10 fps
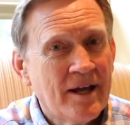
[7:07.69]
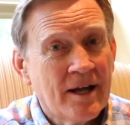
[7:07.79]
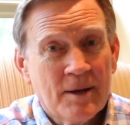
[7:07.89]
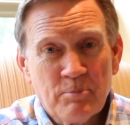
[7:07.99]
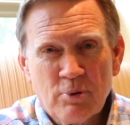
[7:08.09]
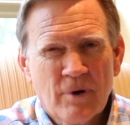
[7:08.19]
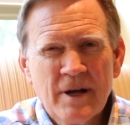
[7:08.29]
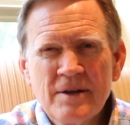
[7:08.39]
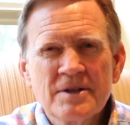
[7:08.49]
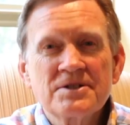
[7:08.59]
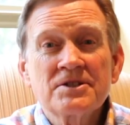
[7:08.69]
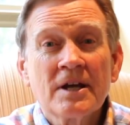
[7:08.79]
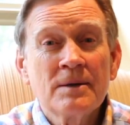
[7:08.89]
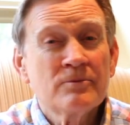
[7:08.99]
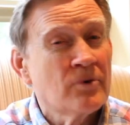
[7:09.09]
And I pray the
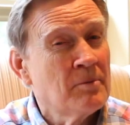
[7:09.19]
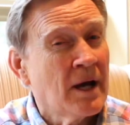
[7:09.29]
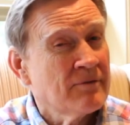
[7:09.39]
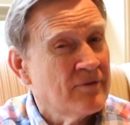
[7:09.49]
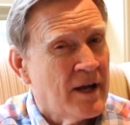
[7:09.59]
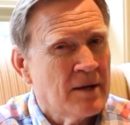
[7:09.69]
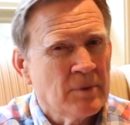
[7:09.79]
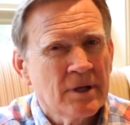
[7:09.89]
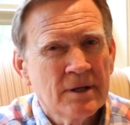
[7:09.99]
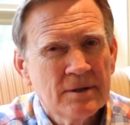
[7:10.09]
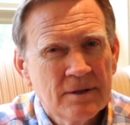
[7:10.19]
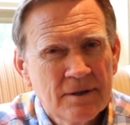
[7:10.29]
same for my family.